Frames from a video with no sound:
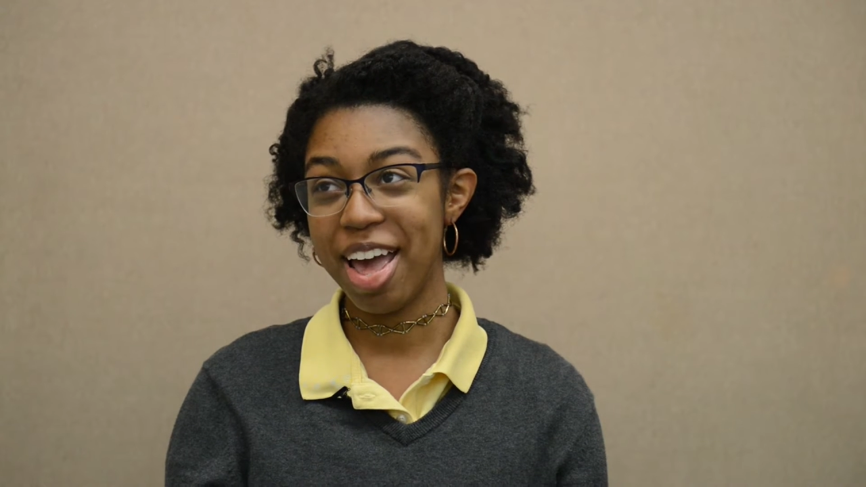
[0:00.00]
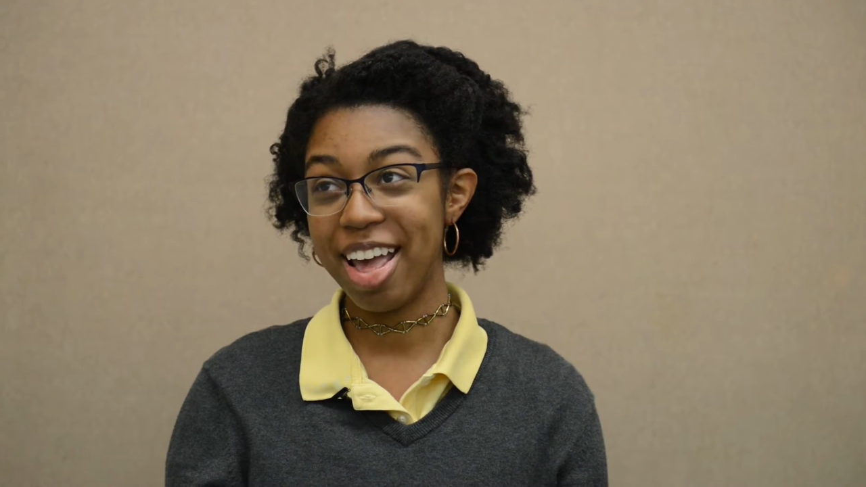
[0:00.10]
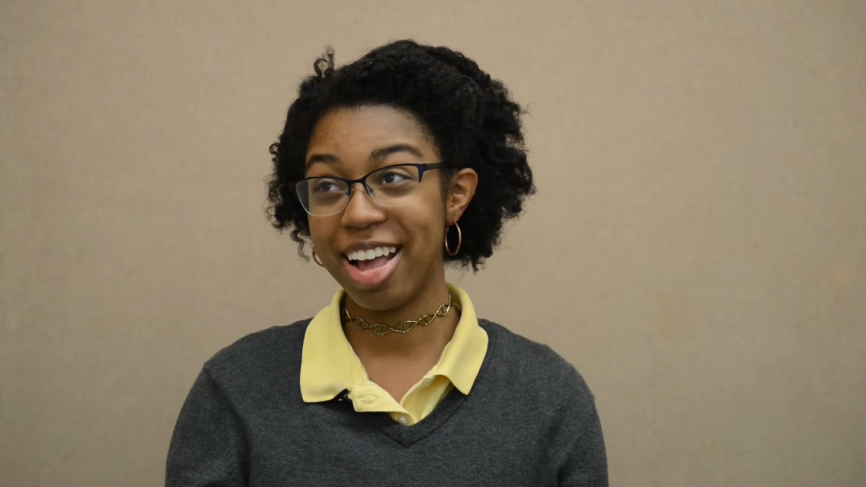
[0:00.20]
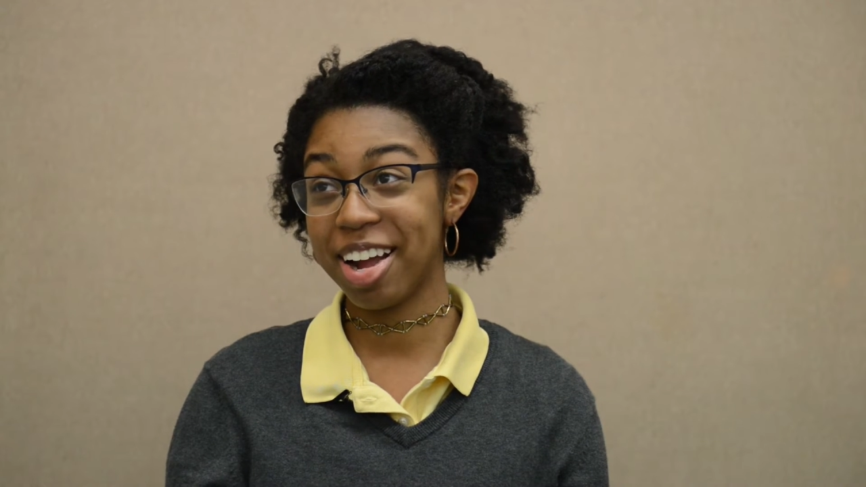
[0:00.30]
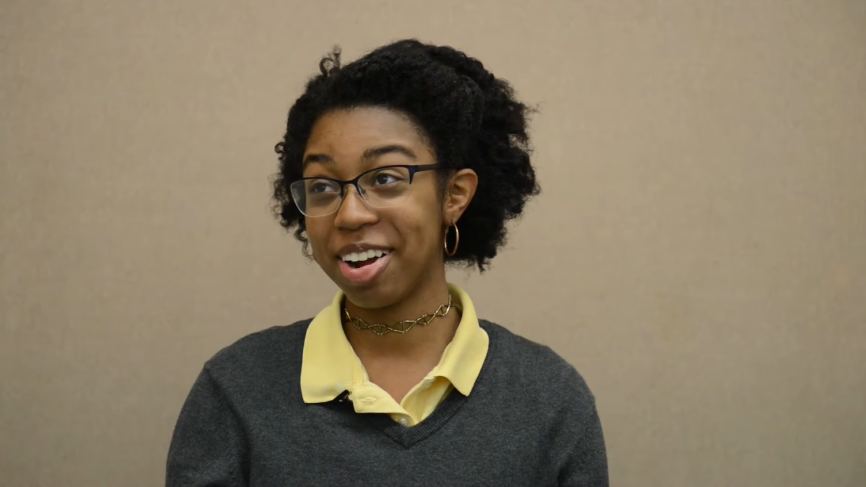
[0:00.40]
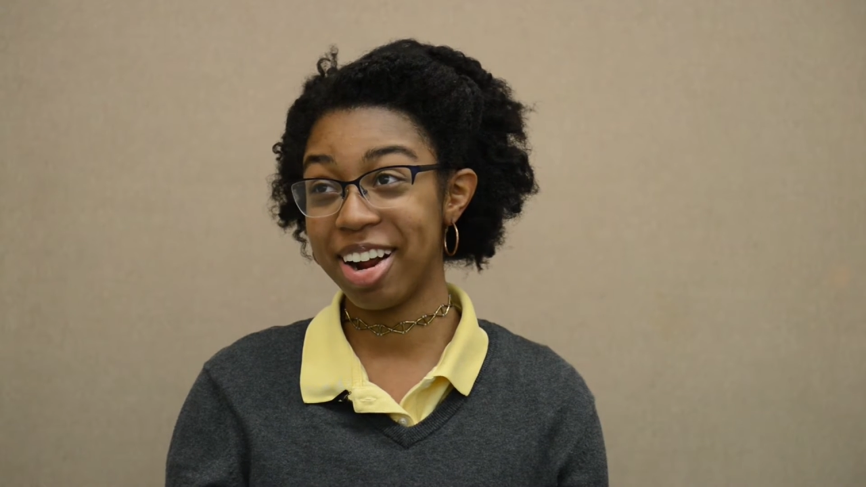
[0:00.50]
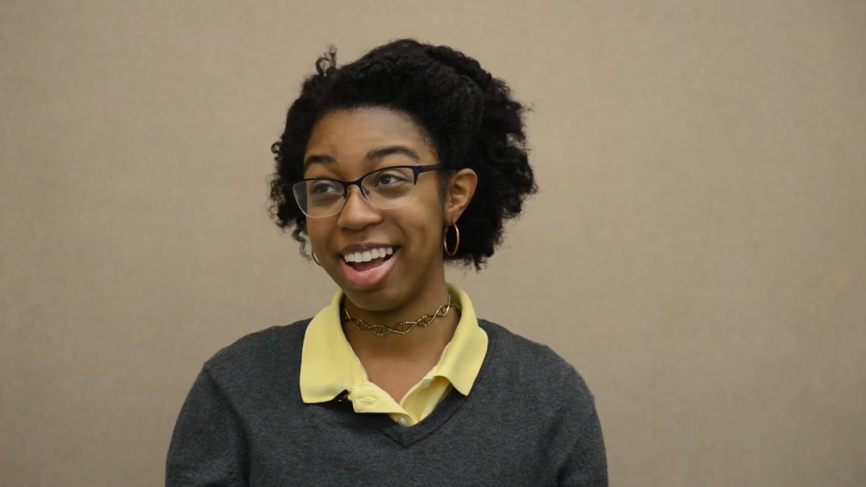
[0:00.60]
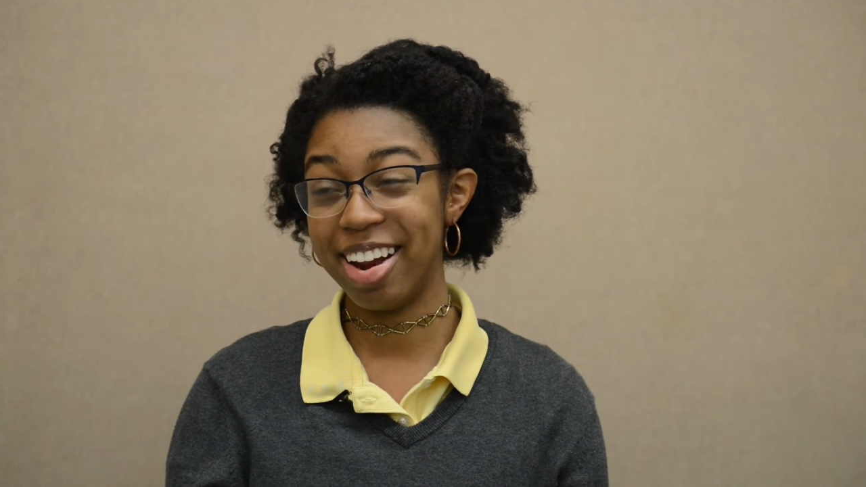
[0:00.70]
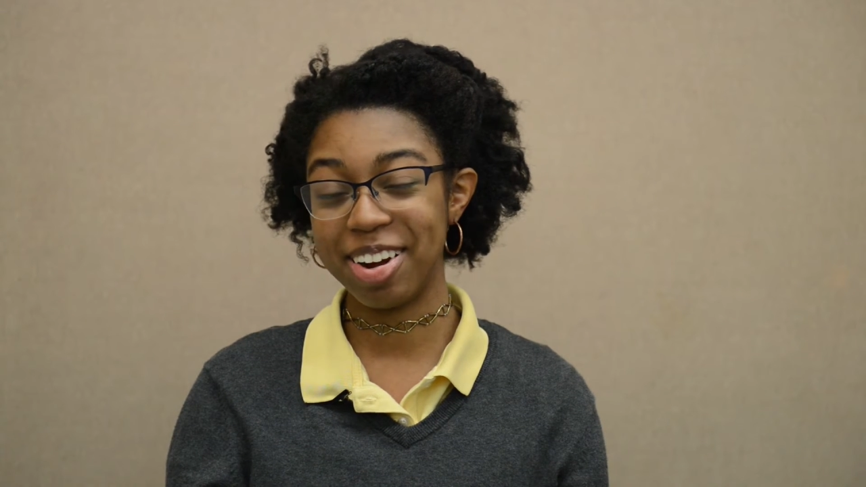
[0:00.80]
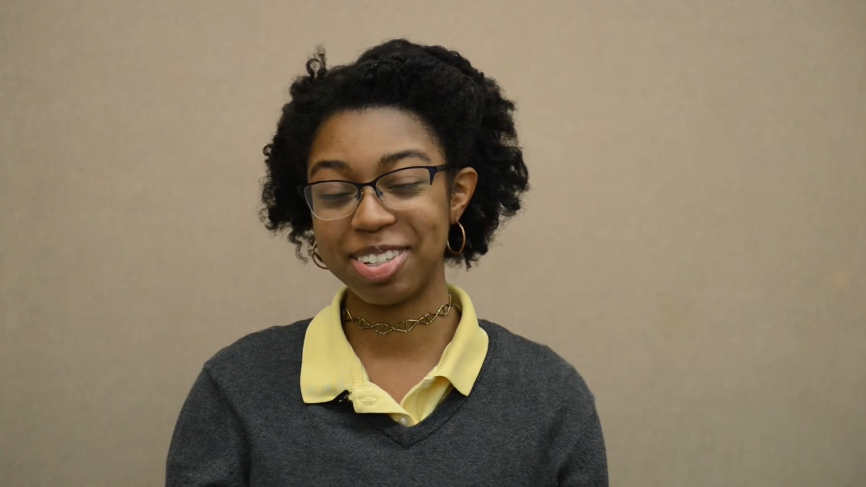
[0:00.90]
here
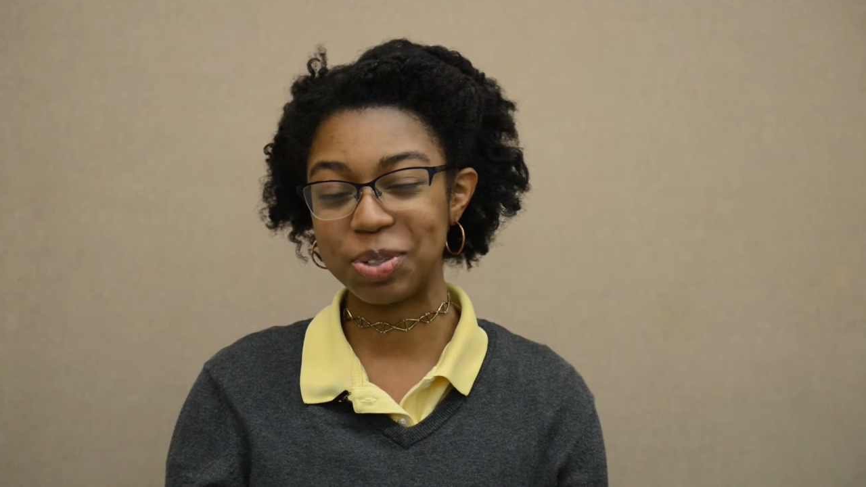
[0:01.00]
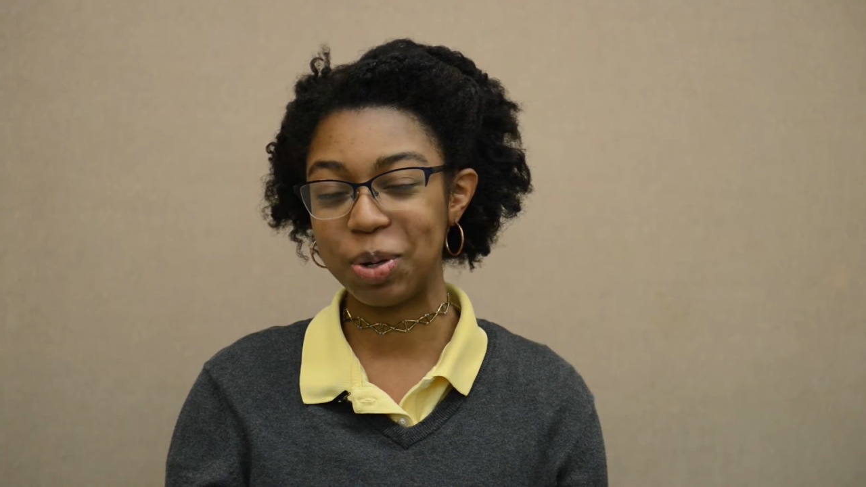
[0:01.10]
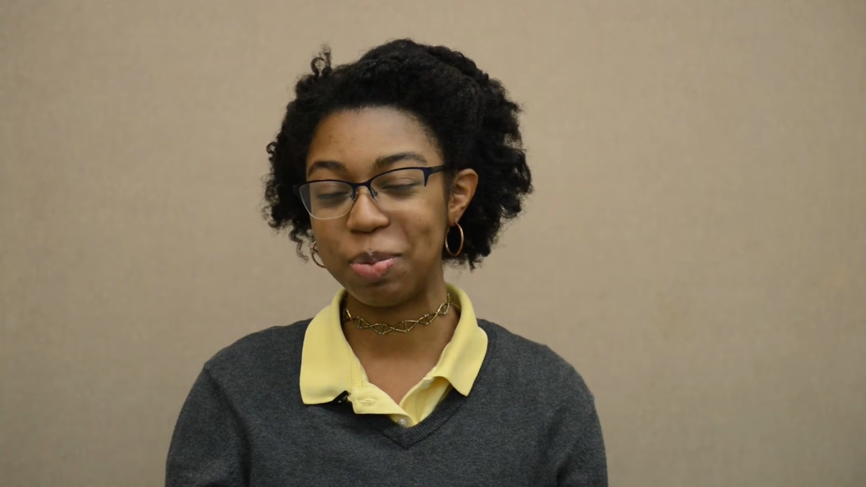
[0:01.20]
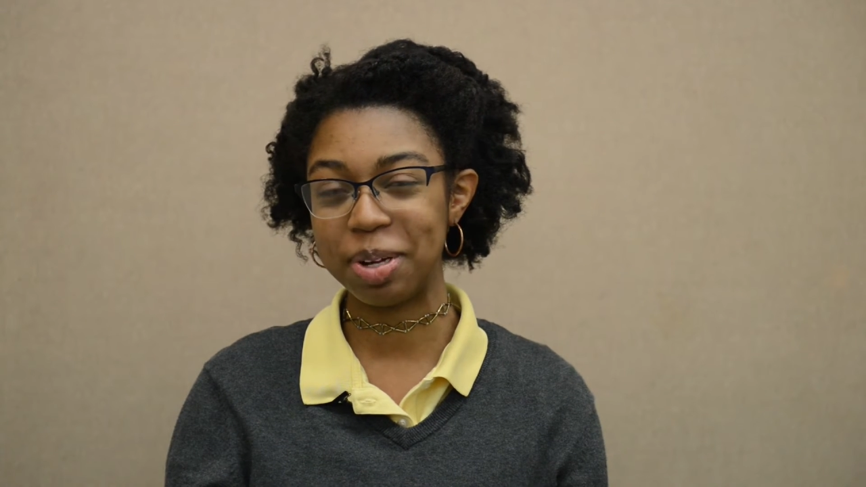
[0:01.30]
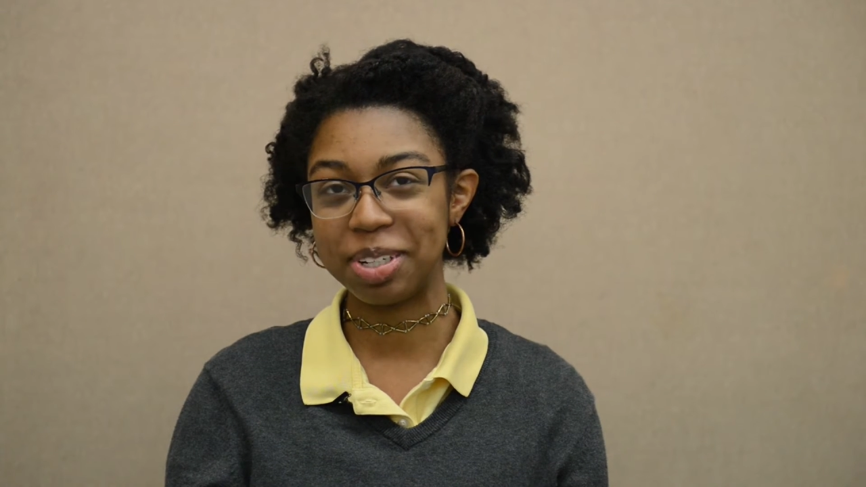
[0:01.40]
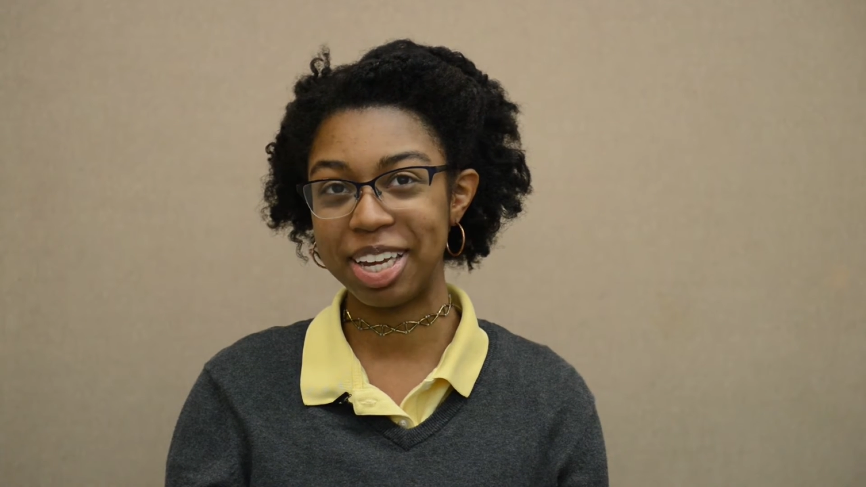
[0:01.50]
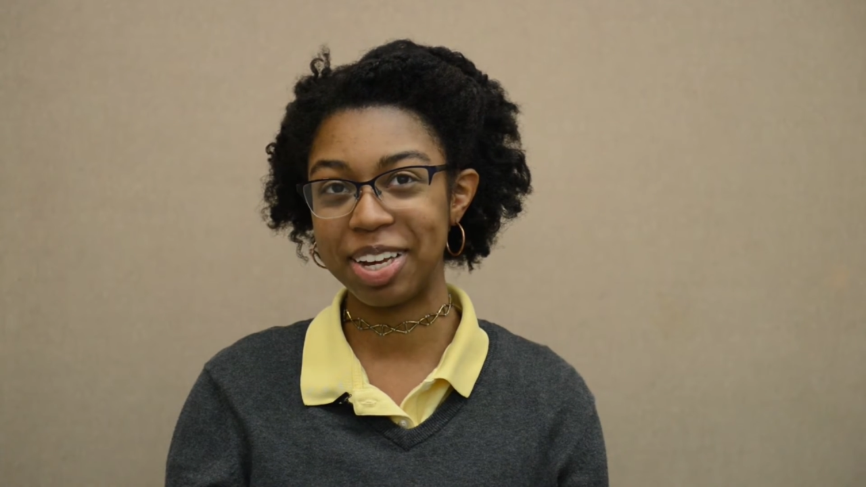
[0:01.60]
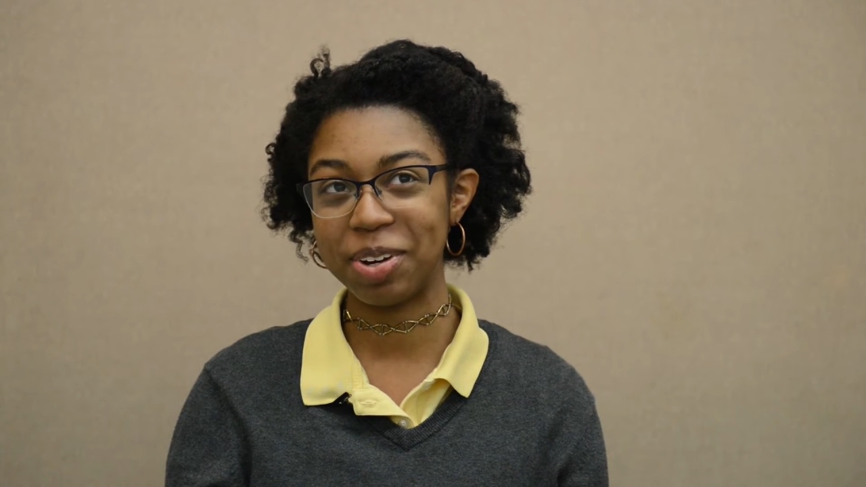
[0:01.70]
in our school building